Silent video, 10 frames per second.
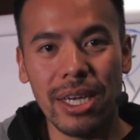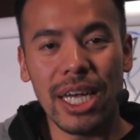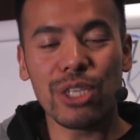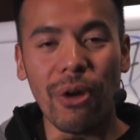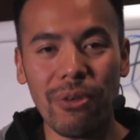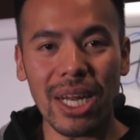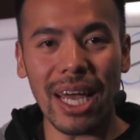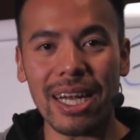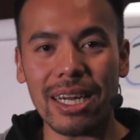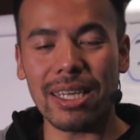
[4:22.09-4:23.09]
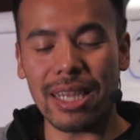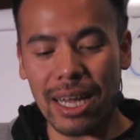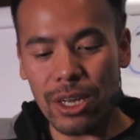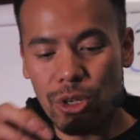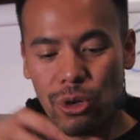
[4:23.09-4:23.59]
it's very likely
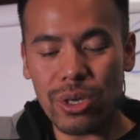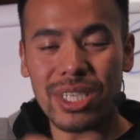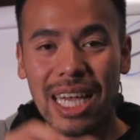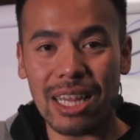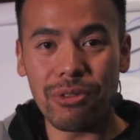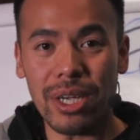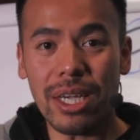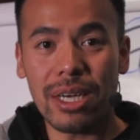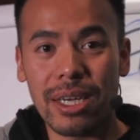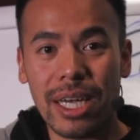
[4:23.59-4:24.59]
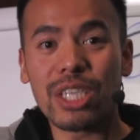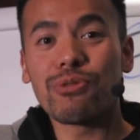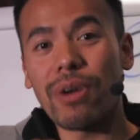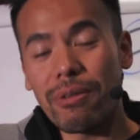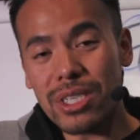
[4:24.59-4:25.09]
that your salary is
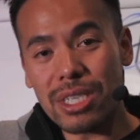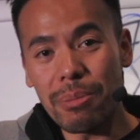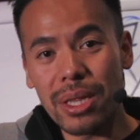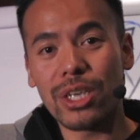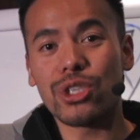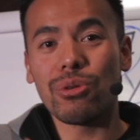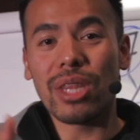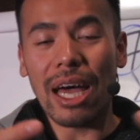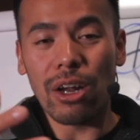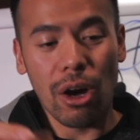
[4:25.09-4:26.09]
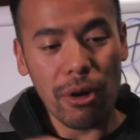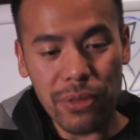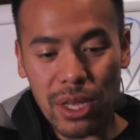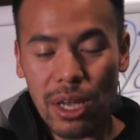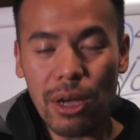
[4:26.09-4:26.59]
very similar to that
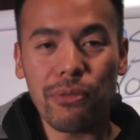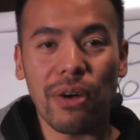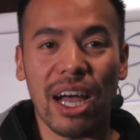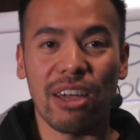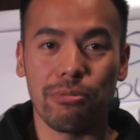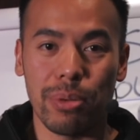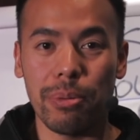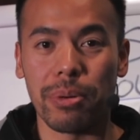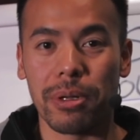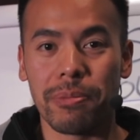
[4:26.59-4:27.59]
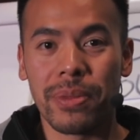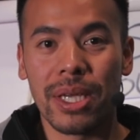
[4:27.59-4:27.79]
of the five people.